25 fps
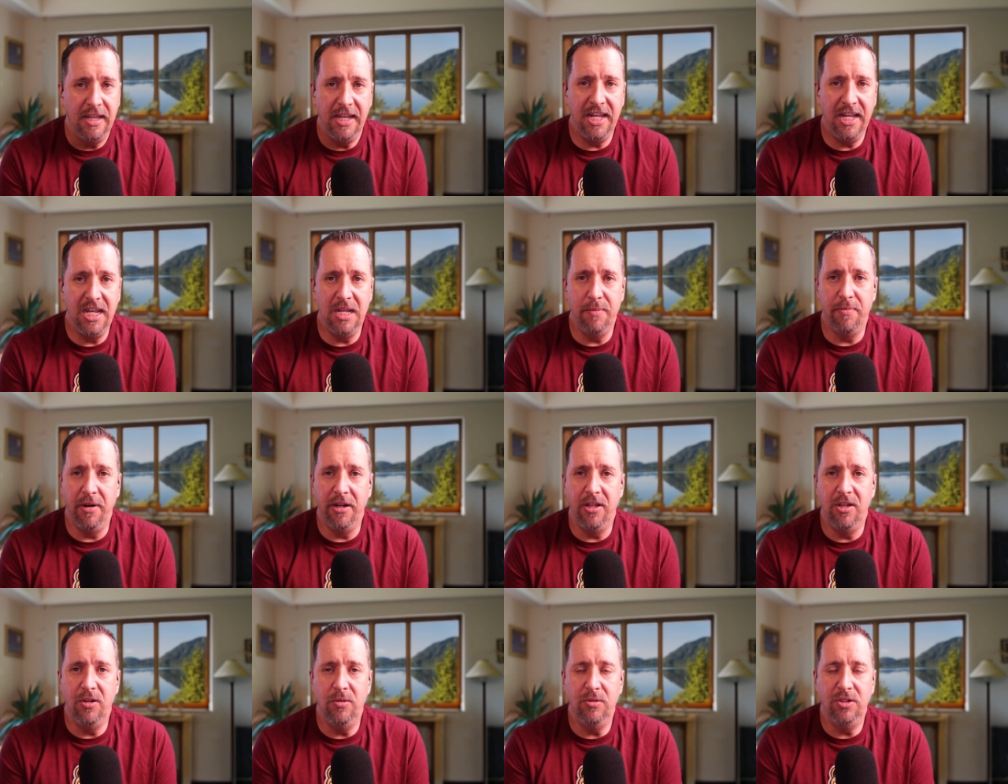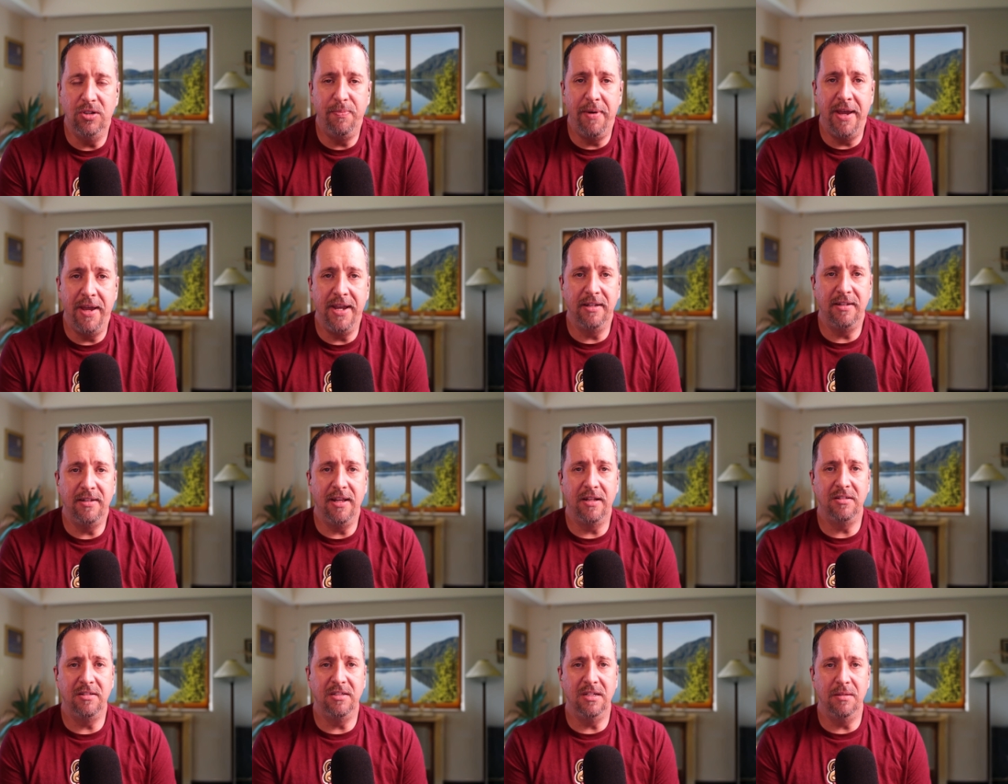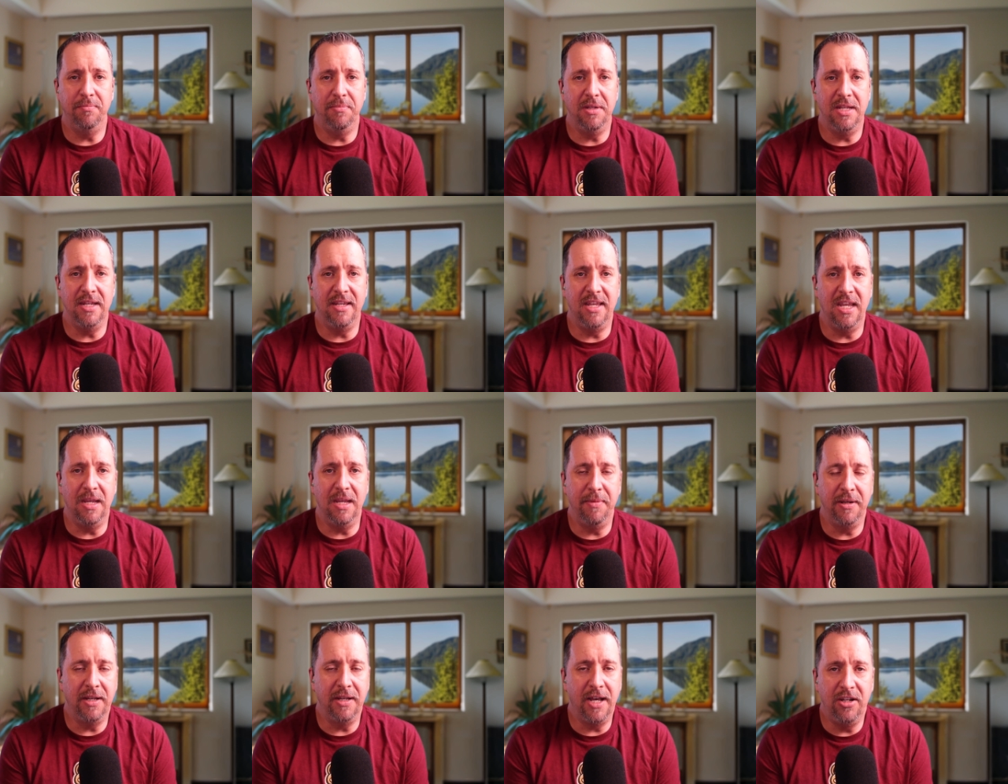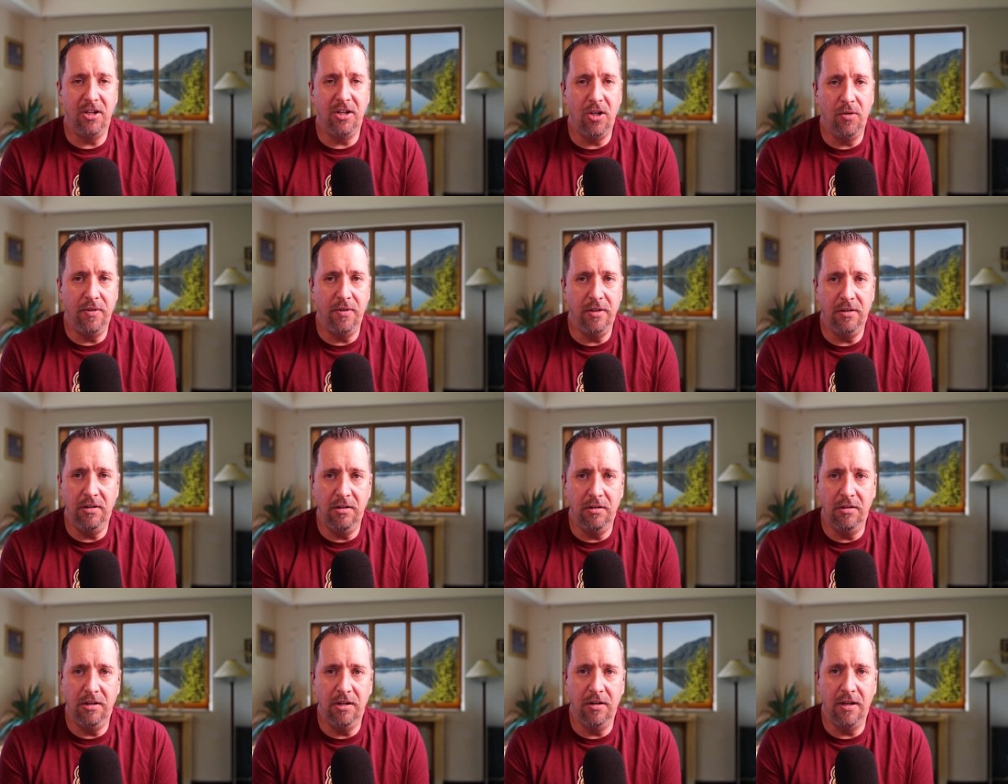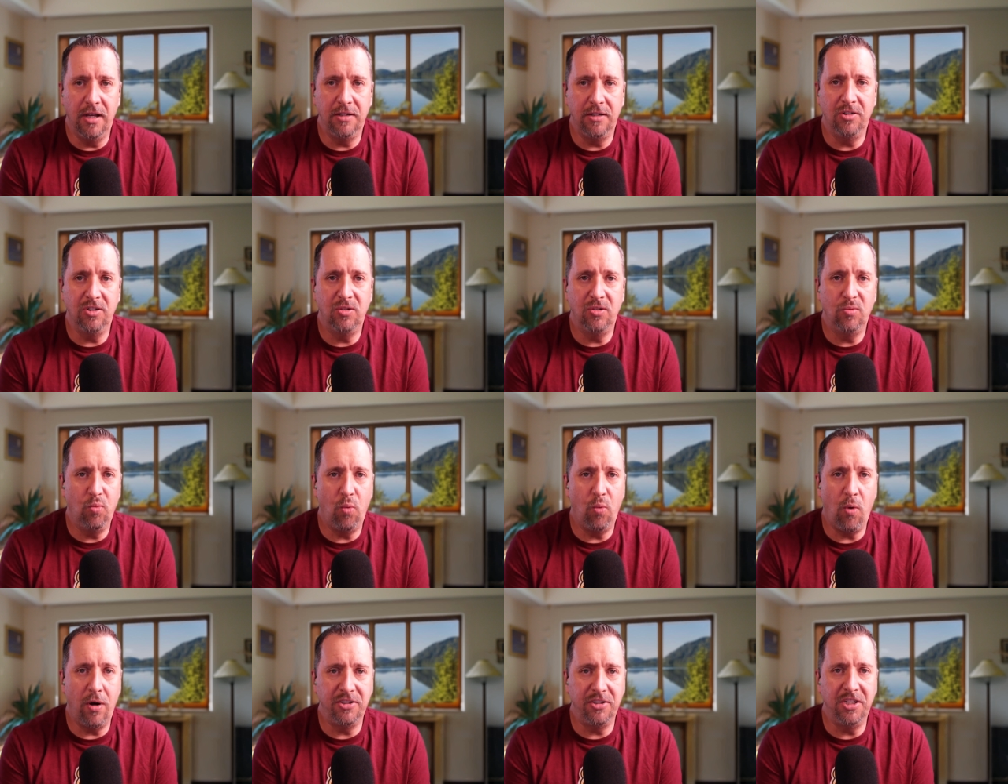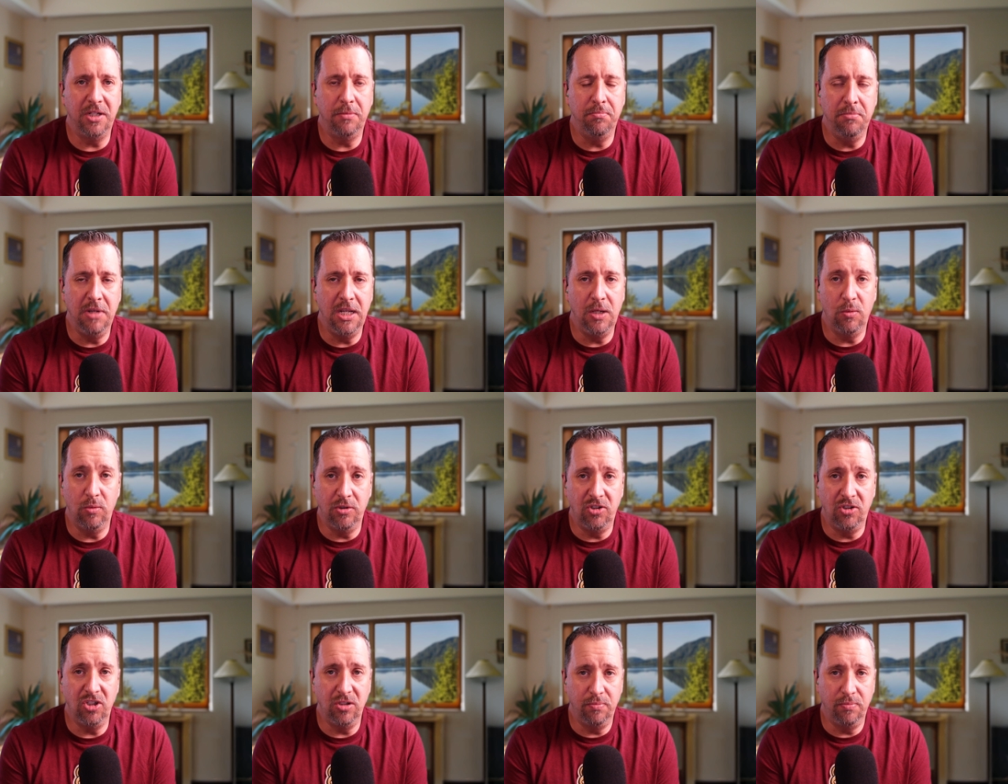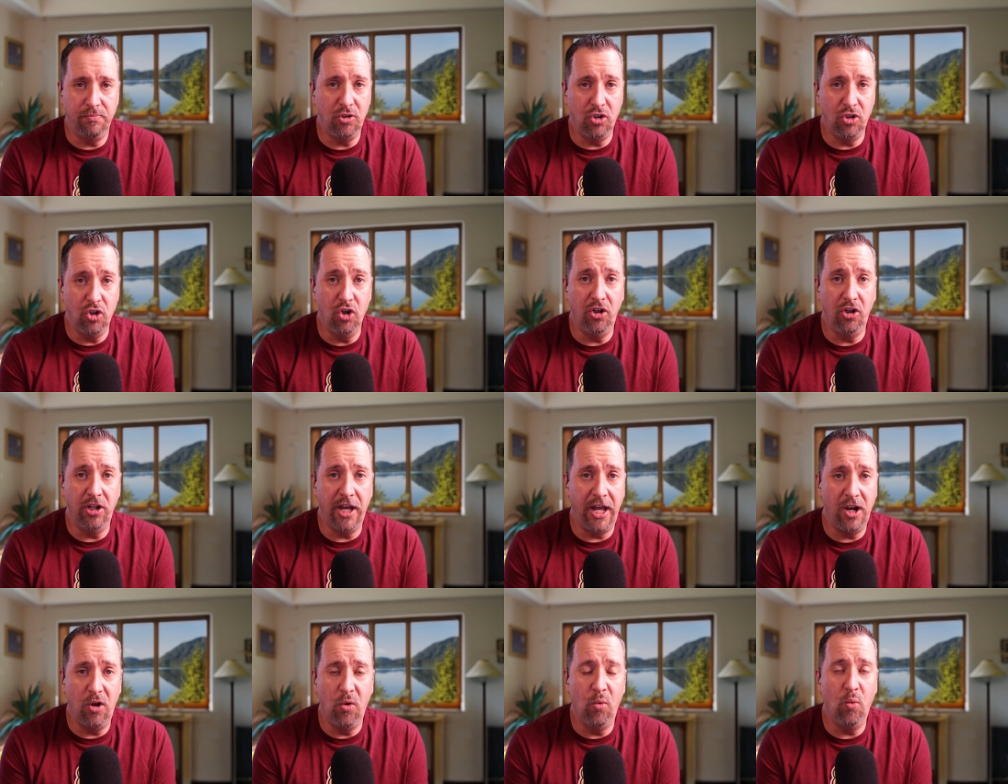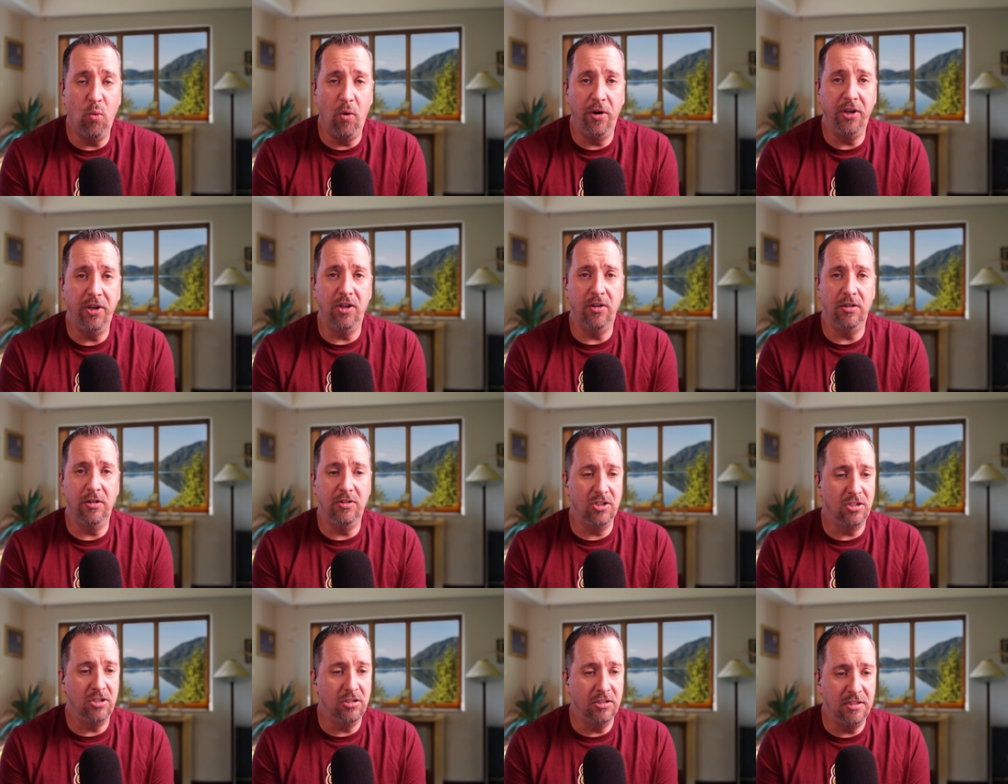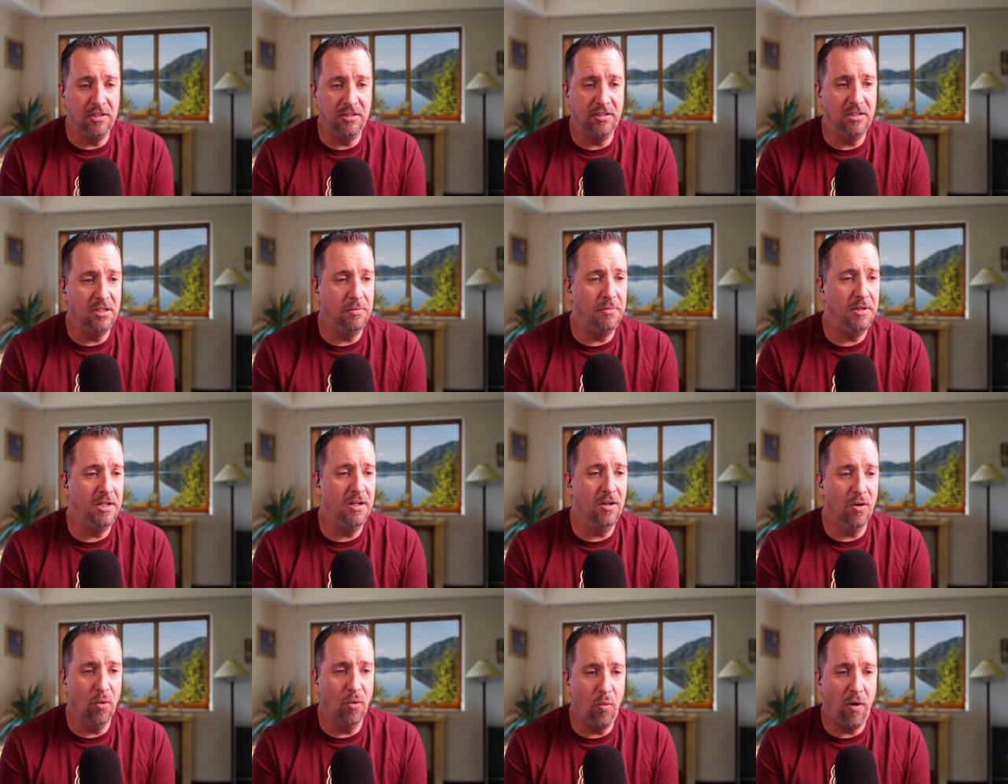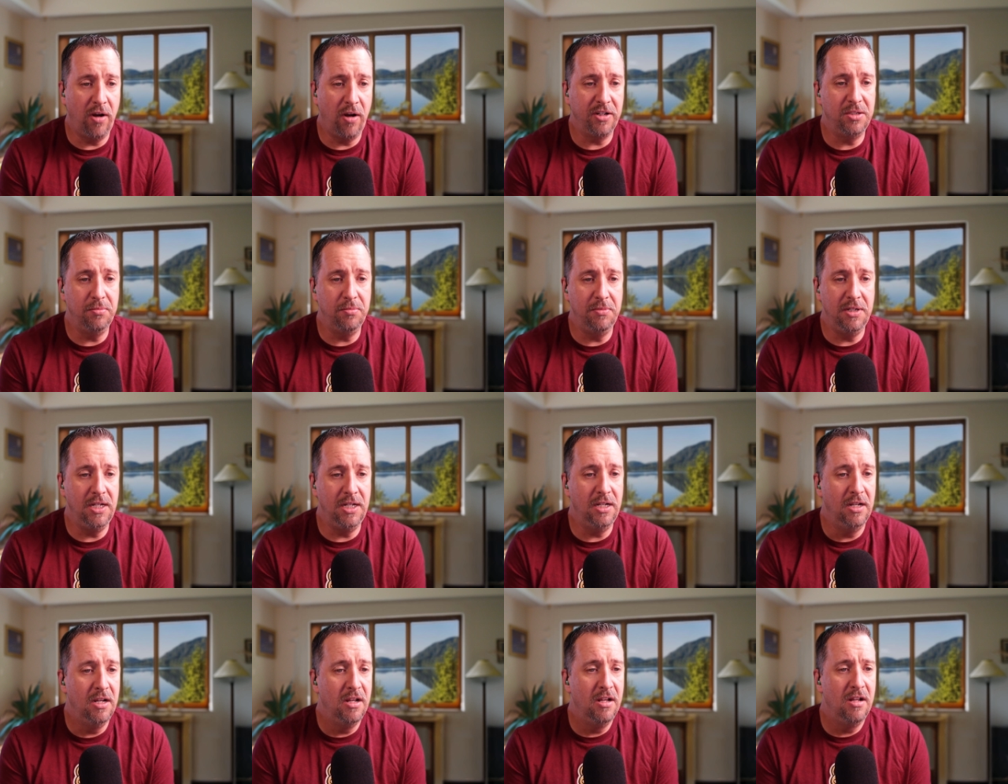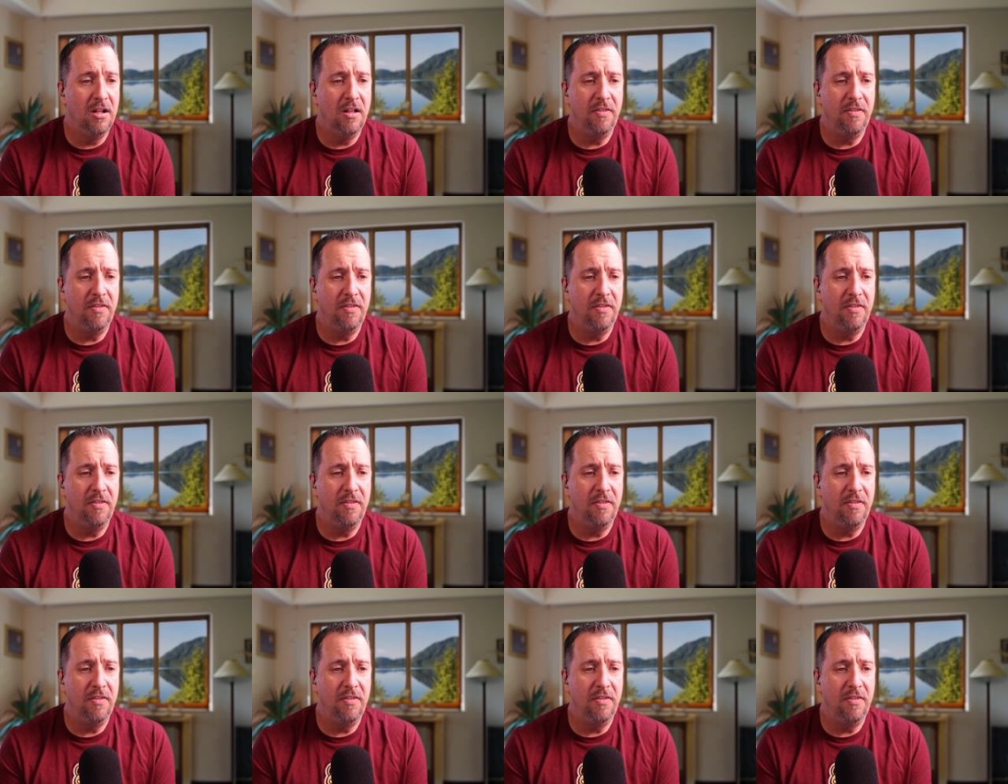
anybody who's paying attention to beekeeping, I know that you know you're not just watching me, which is good. I don't want you to just listen to me or watch me.